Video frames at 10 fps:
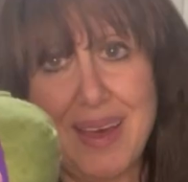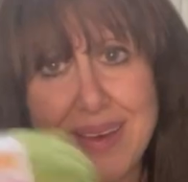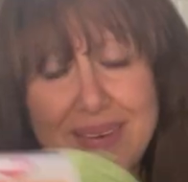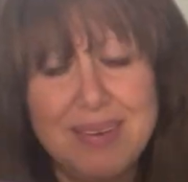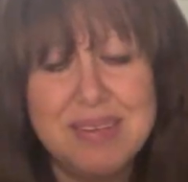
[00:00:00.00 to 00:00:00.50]

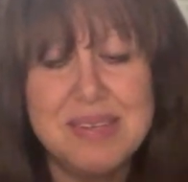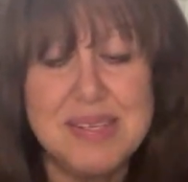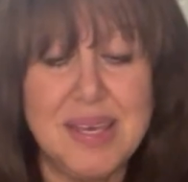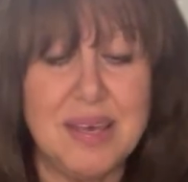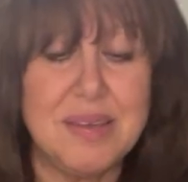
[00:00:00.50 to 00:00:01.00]
and
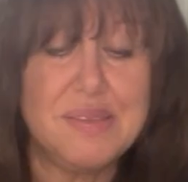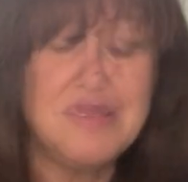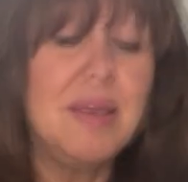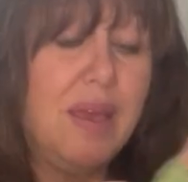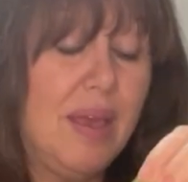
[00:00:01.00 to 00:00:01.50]

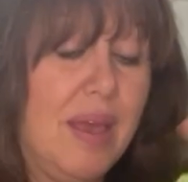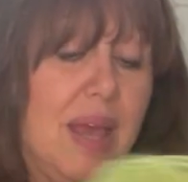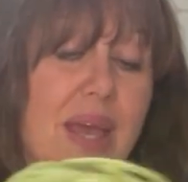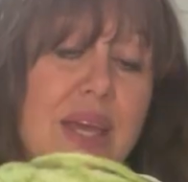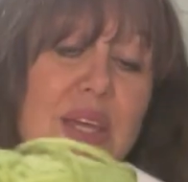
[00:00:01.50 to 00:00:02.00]
six.
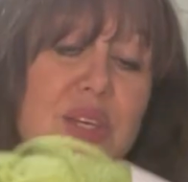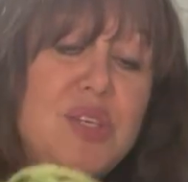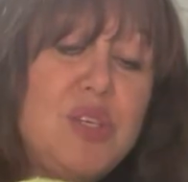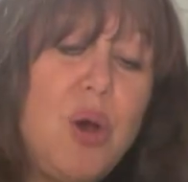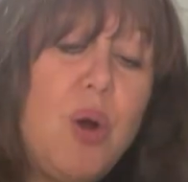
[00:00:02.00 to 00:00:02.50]

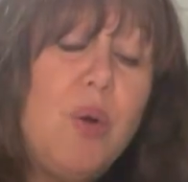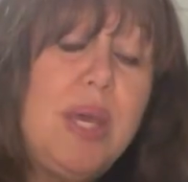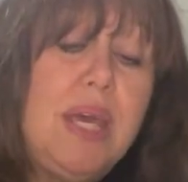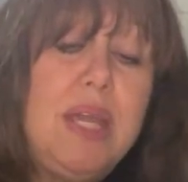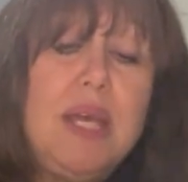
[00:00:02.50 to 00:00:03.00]
So
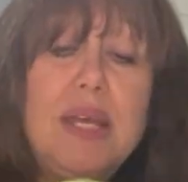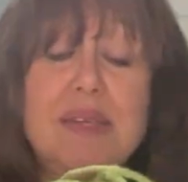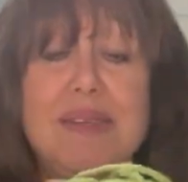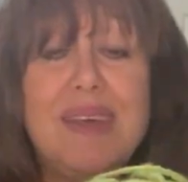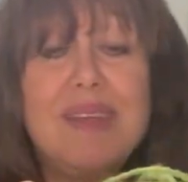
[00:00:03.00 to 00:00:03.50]
it
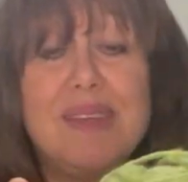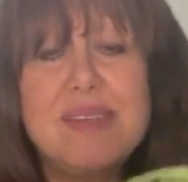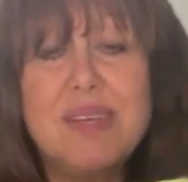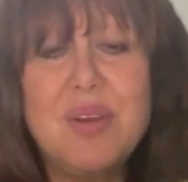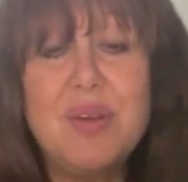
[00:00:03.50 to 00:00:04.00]
is
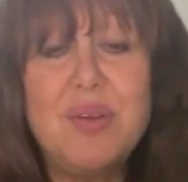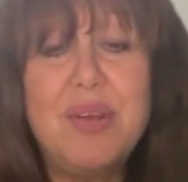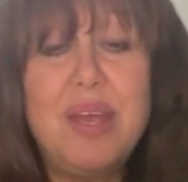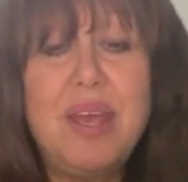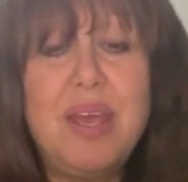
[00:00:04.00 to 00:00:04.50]
considered
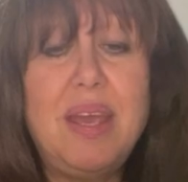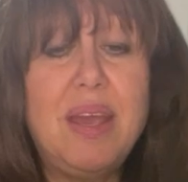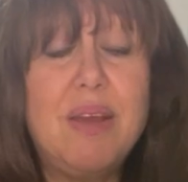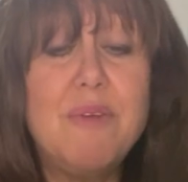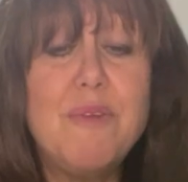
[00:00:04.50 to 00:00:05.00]
a
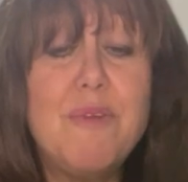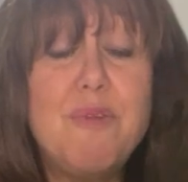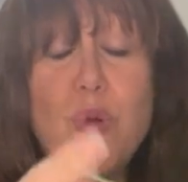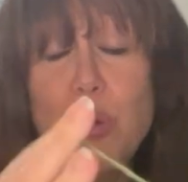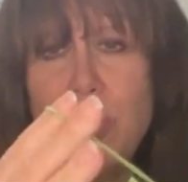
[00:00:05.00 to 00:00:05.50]

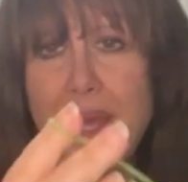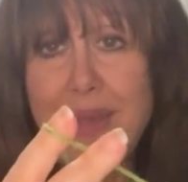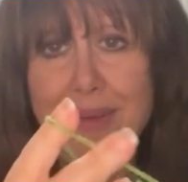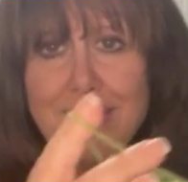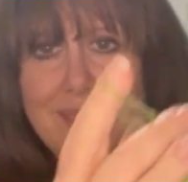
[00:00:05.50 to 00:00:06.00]
four-weight
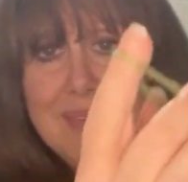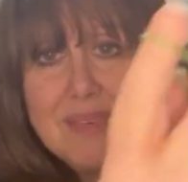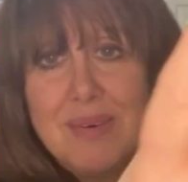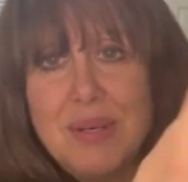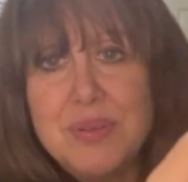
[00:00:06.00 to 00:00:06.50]
yarn.
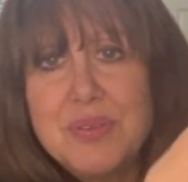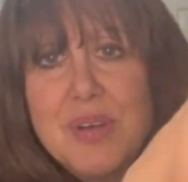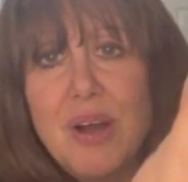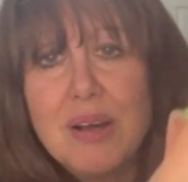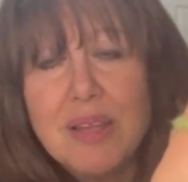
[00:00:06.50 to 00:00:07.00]
So I'll
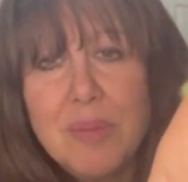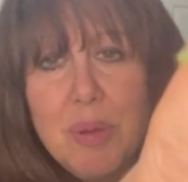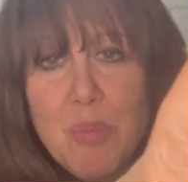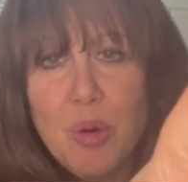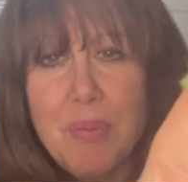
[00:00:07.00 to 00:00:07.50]
talk a little
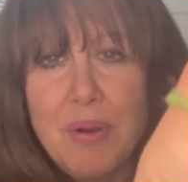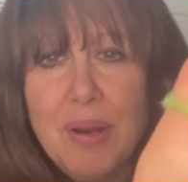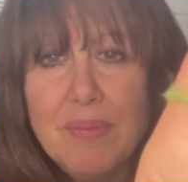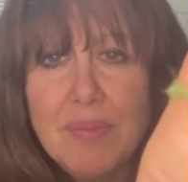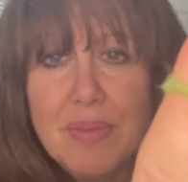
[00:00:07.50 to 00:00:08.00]
bit more about
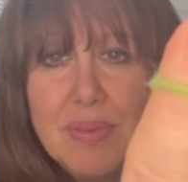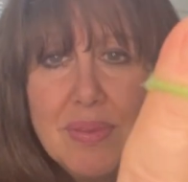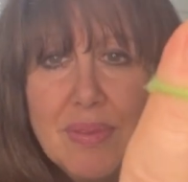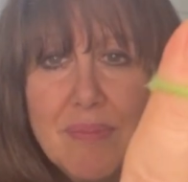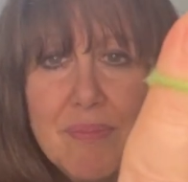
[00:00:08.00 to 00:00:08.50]
it.
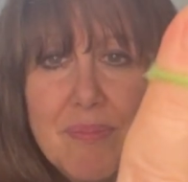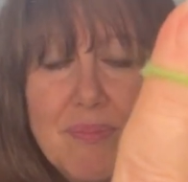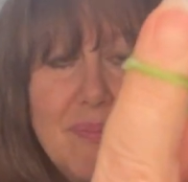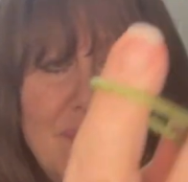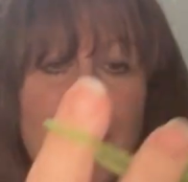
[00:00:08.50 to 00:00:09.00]

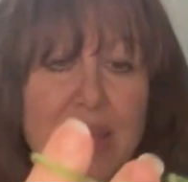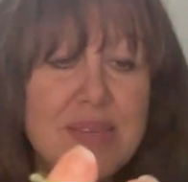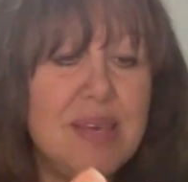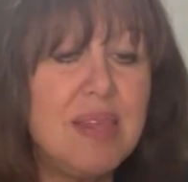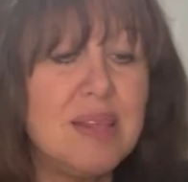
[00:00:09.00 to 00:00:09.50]
I'd
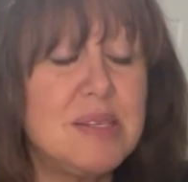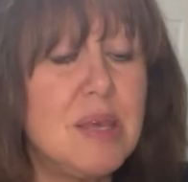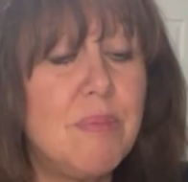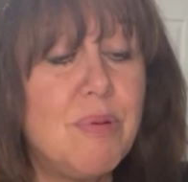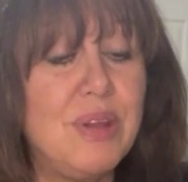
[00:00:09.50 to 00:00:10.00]
say that's
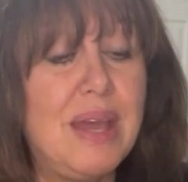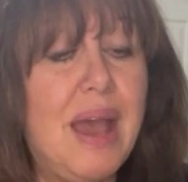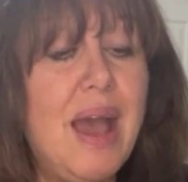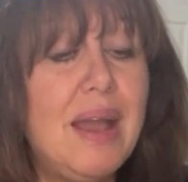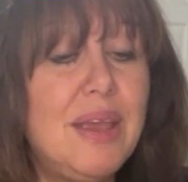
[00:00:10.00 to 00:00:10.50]
pretty
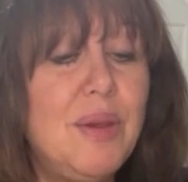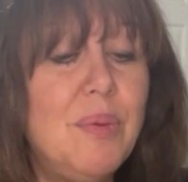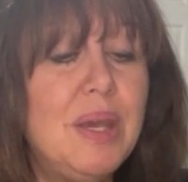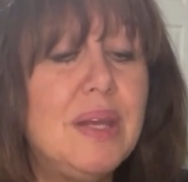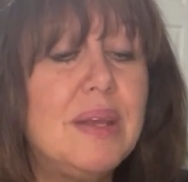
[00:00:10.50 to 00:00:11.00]

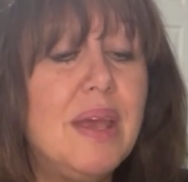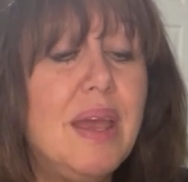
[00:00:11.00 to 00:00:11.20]
accurate,